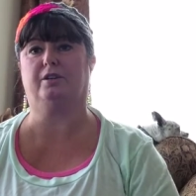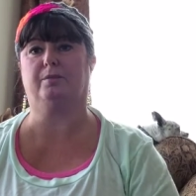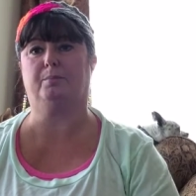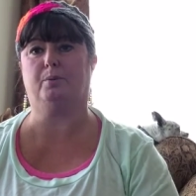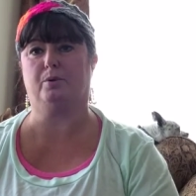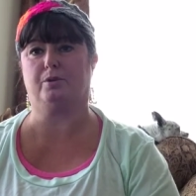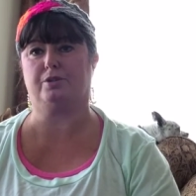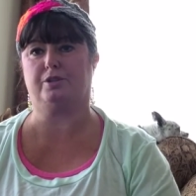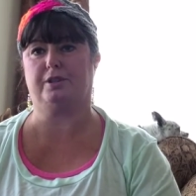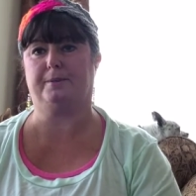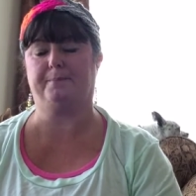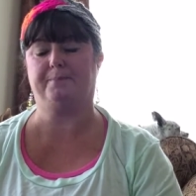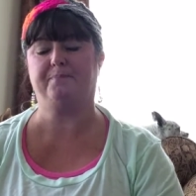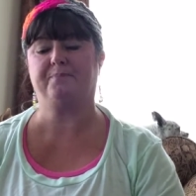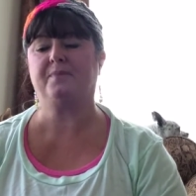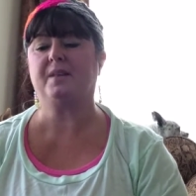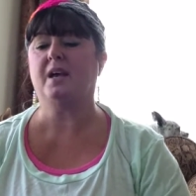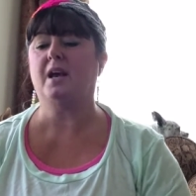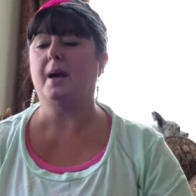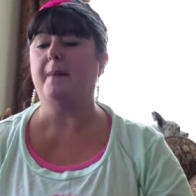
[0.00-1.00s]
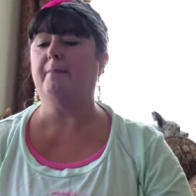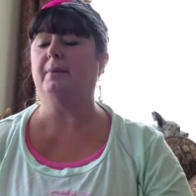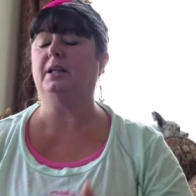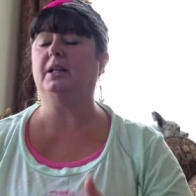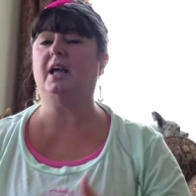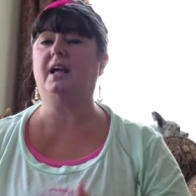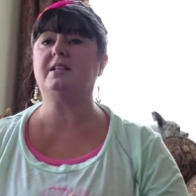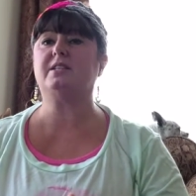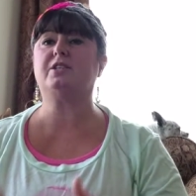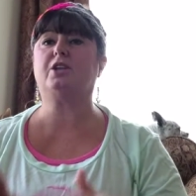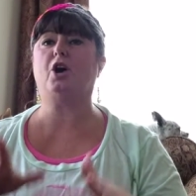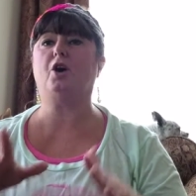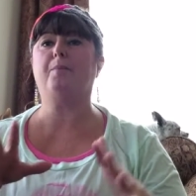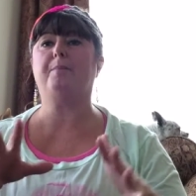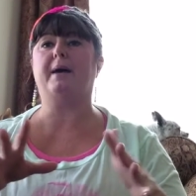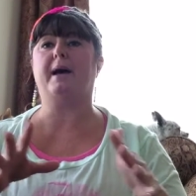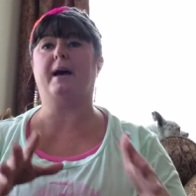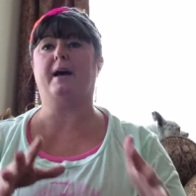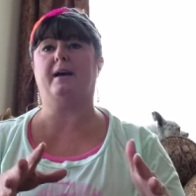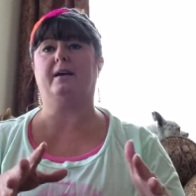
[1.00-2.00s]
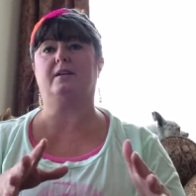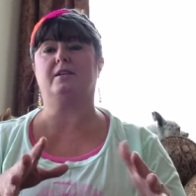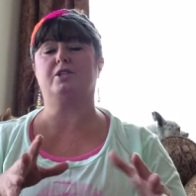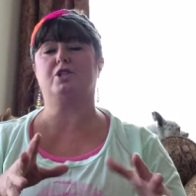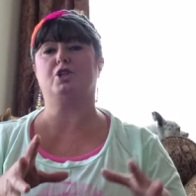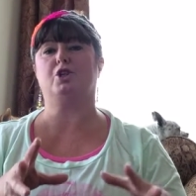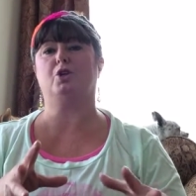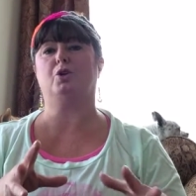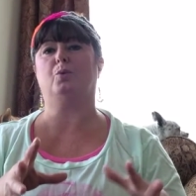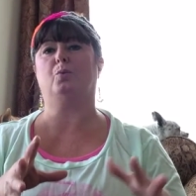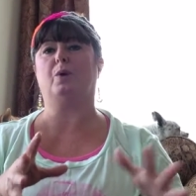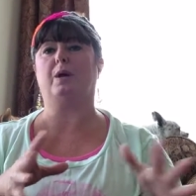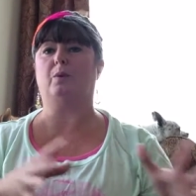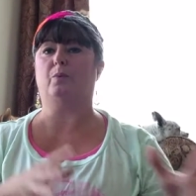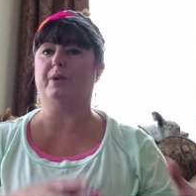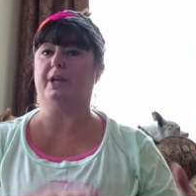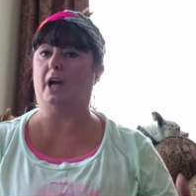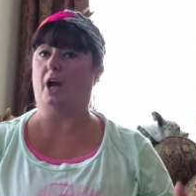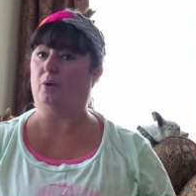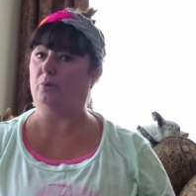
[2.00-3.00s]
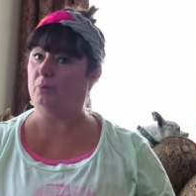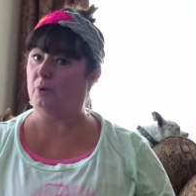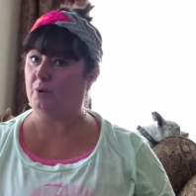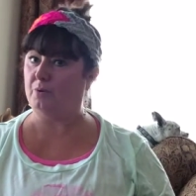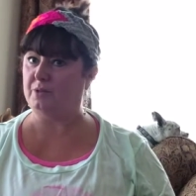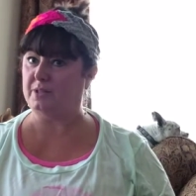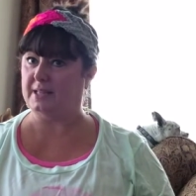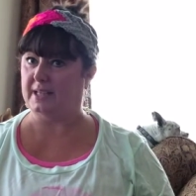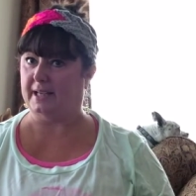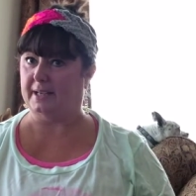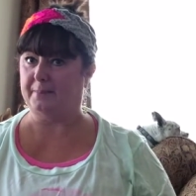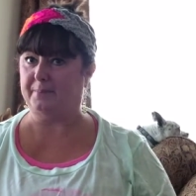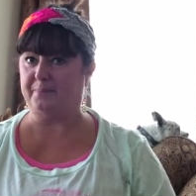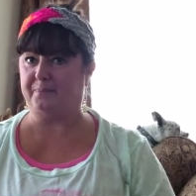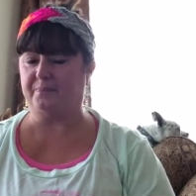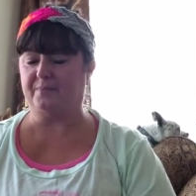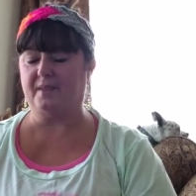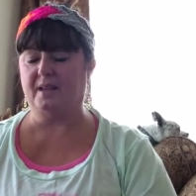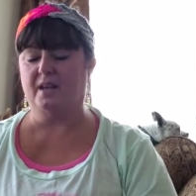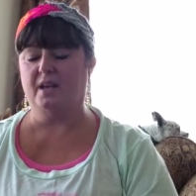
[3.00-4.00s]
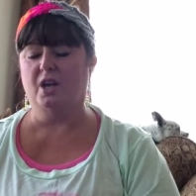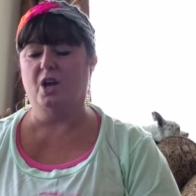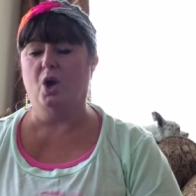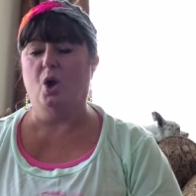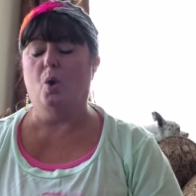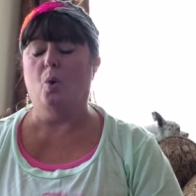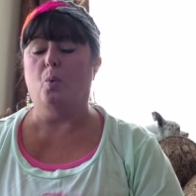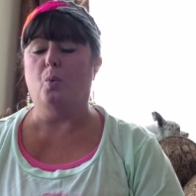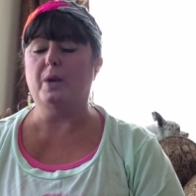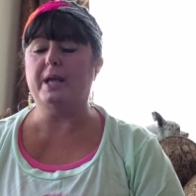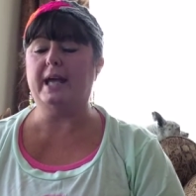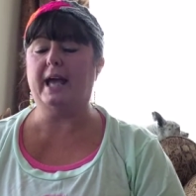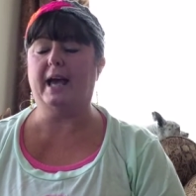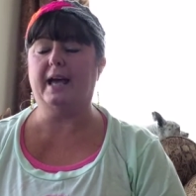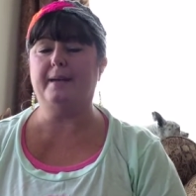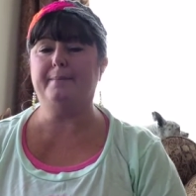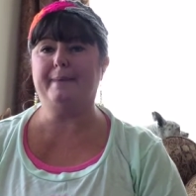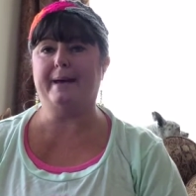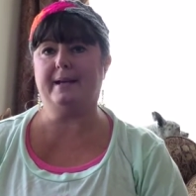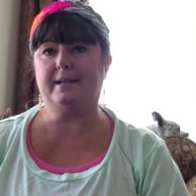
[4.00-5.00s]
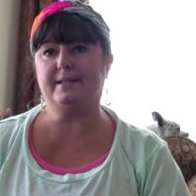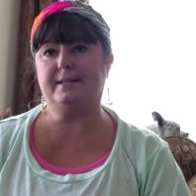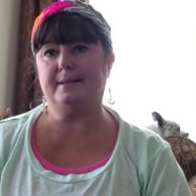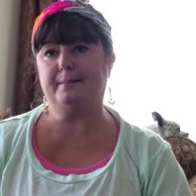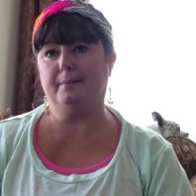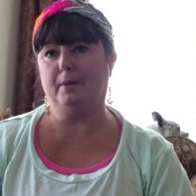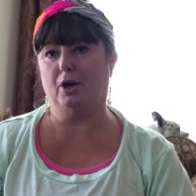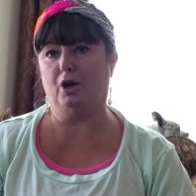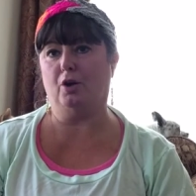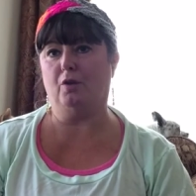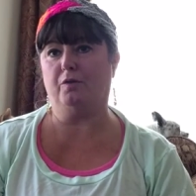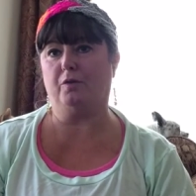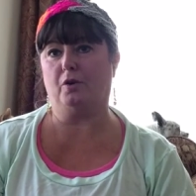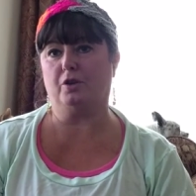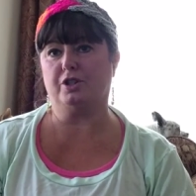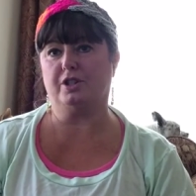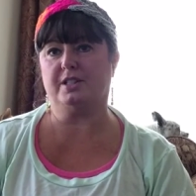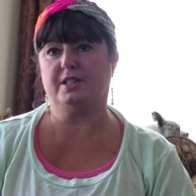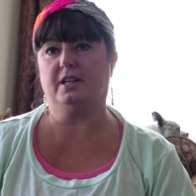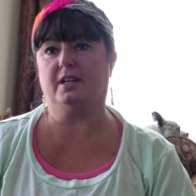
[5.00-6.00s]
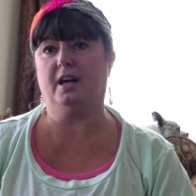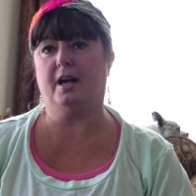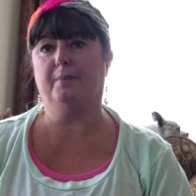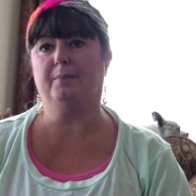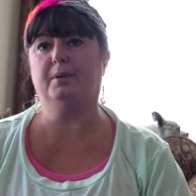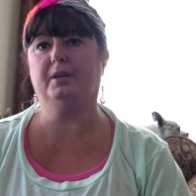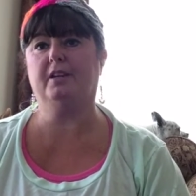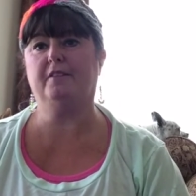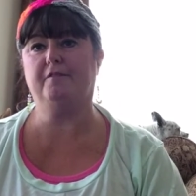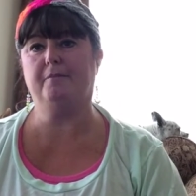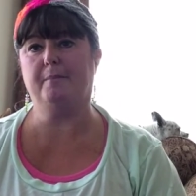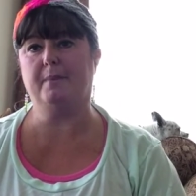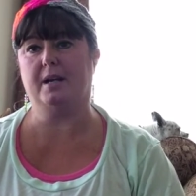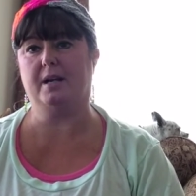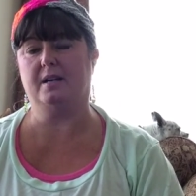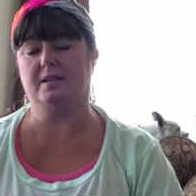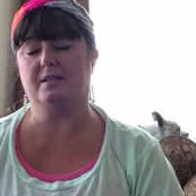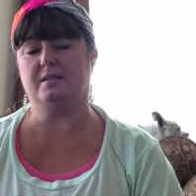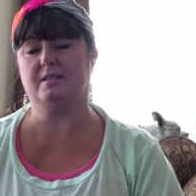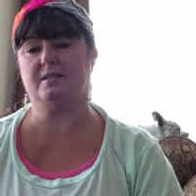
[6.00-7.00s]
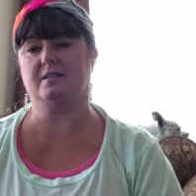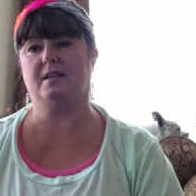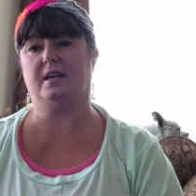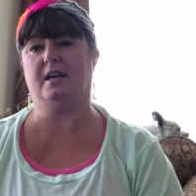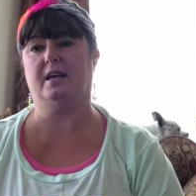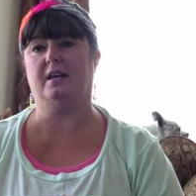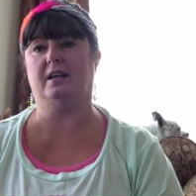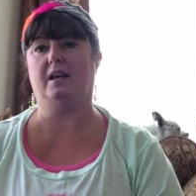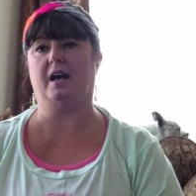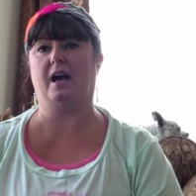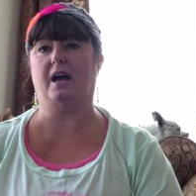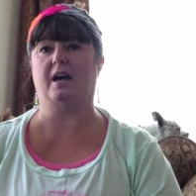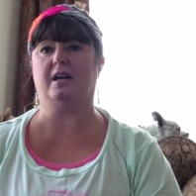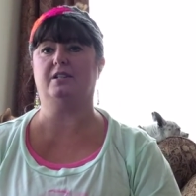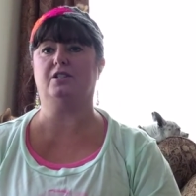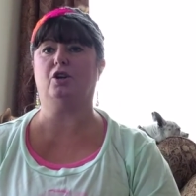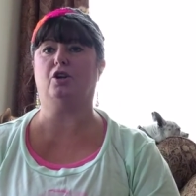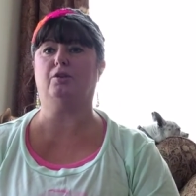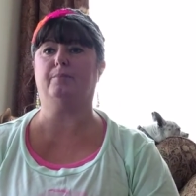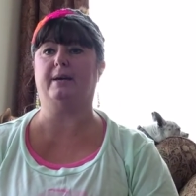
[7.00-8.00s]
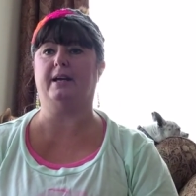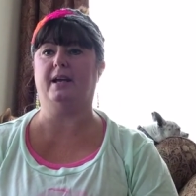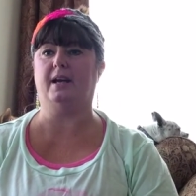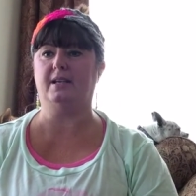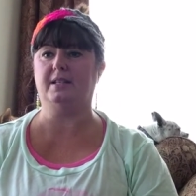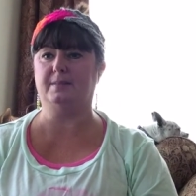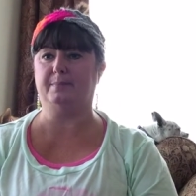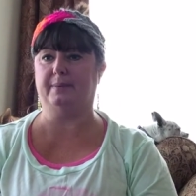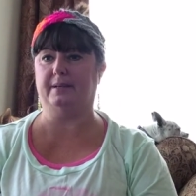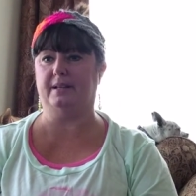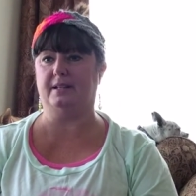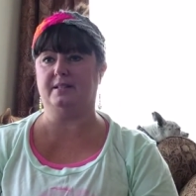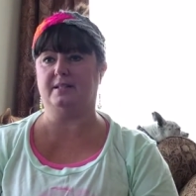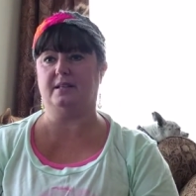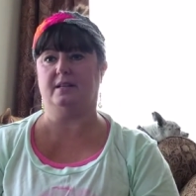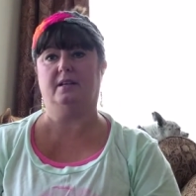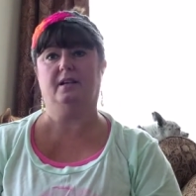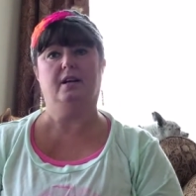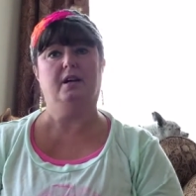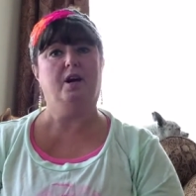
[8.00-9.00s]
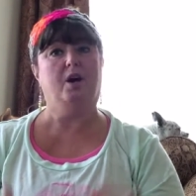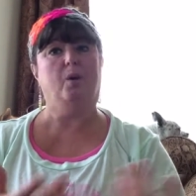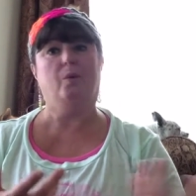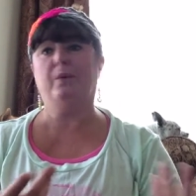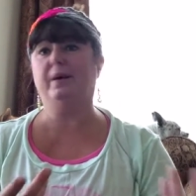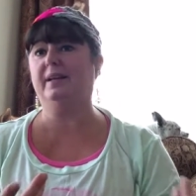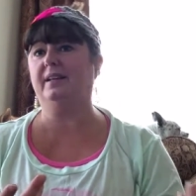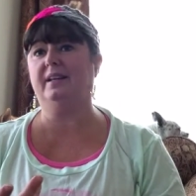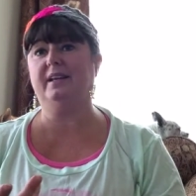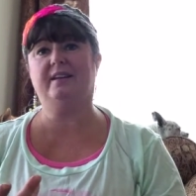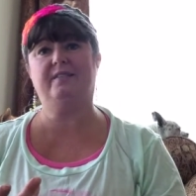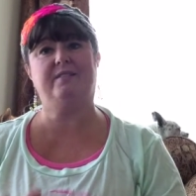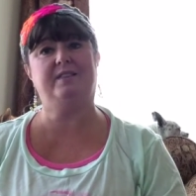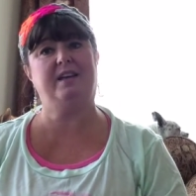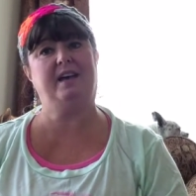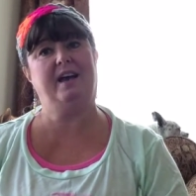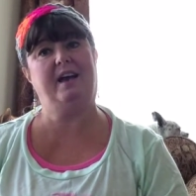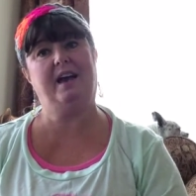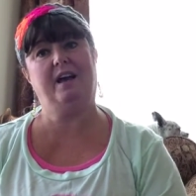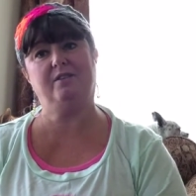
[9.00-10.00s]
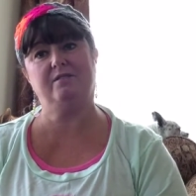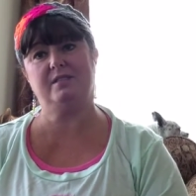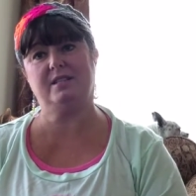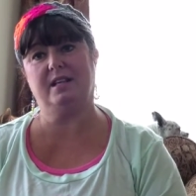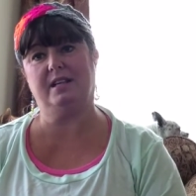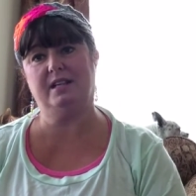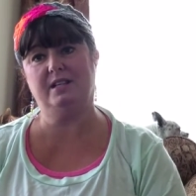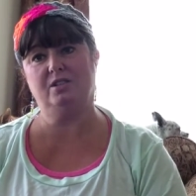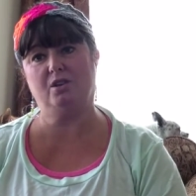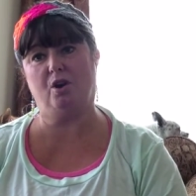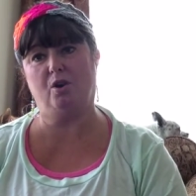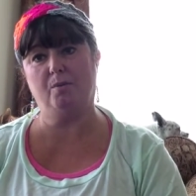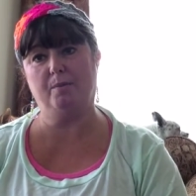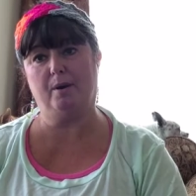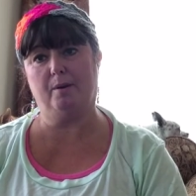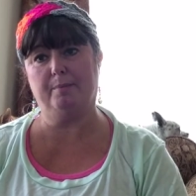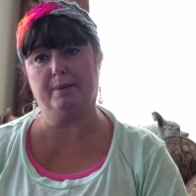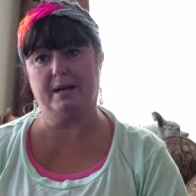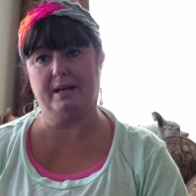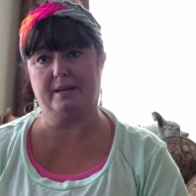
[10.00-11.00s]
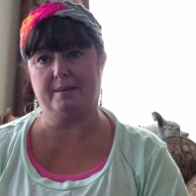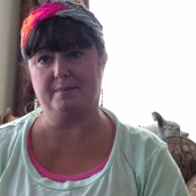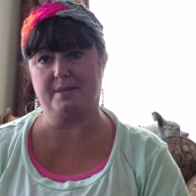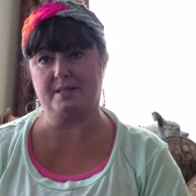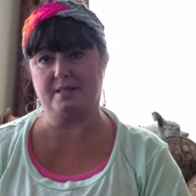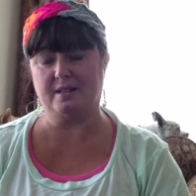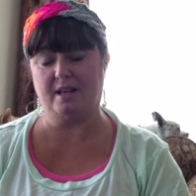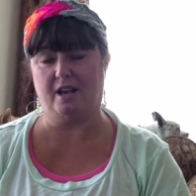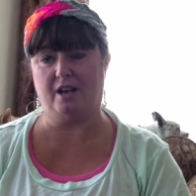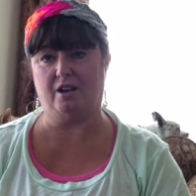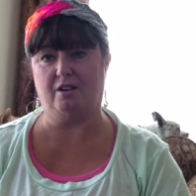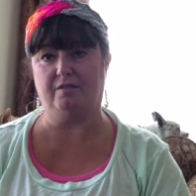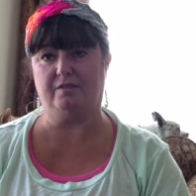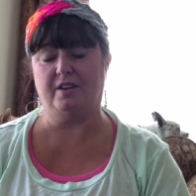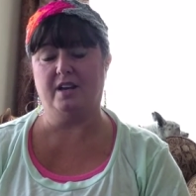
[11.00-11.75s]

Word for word: portion. But let's go back to when we got Rosie. We had Maximo for just a couple of months, and I told my husband, I said, we leave the house and he's home all by himself.